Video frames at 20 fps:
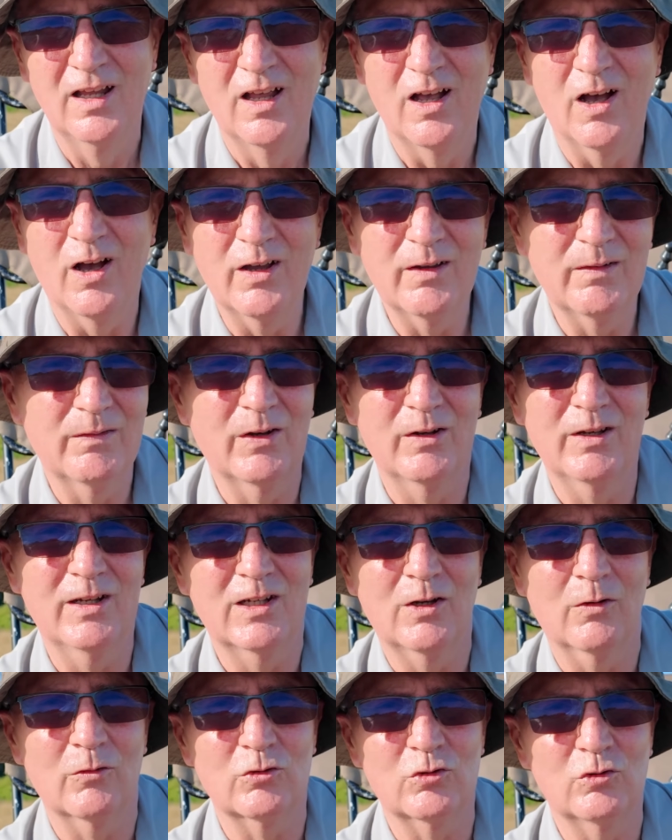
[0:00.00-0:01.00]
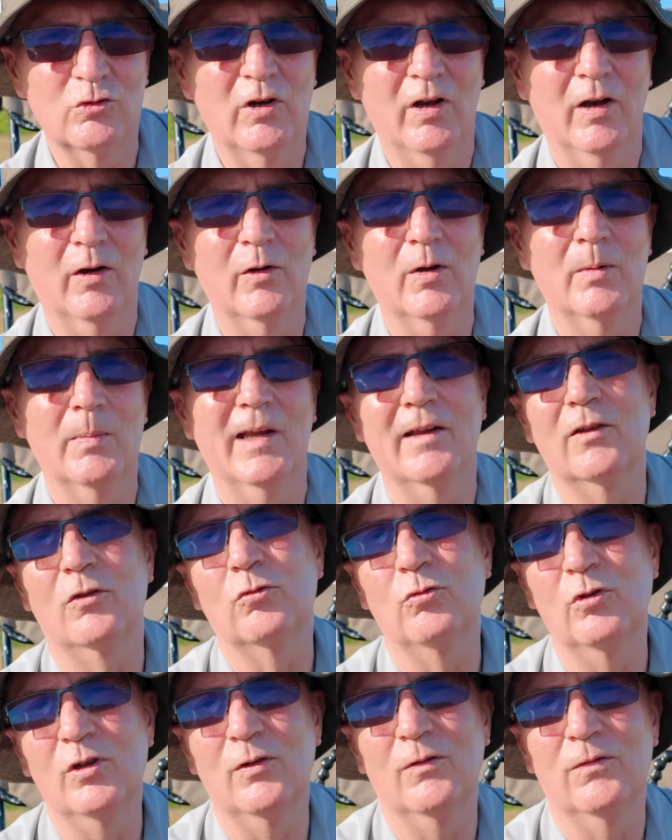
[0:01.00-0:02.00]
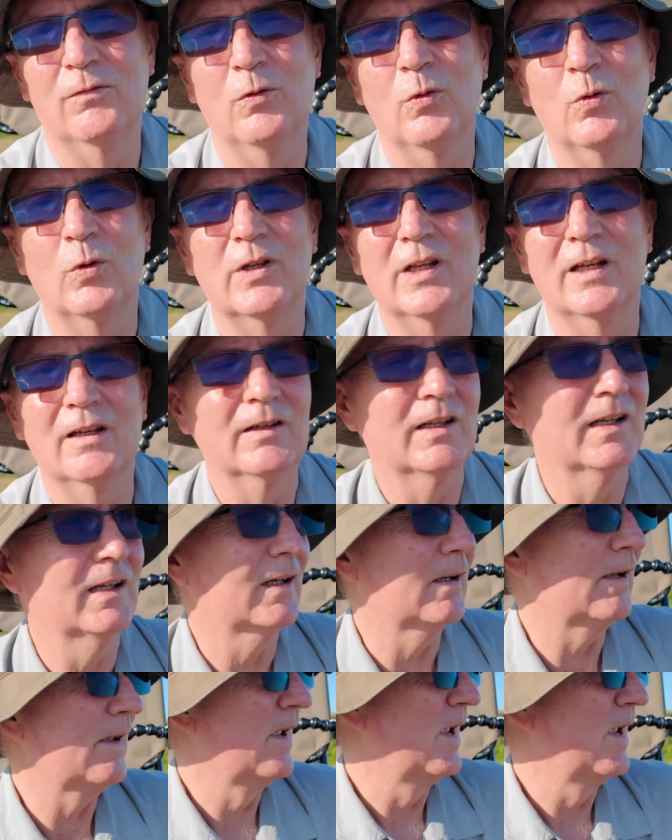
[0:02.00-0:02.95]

I've only concentrated on about 3 or 4 down here,